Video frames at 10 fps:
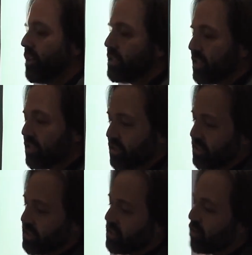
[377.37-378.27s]
this
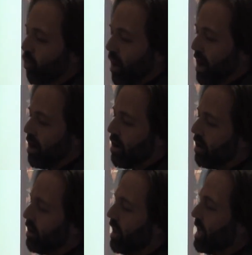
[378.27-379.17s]
is a
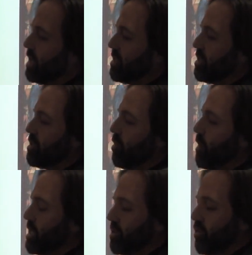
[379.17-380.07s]
wire, and it's a
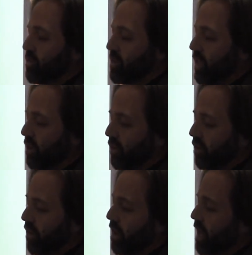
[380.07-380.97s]
mesh of
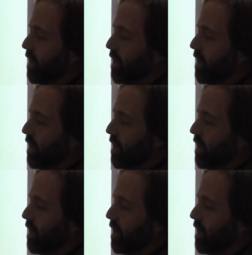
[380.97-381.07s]
steel,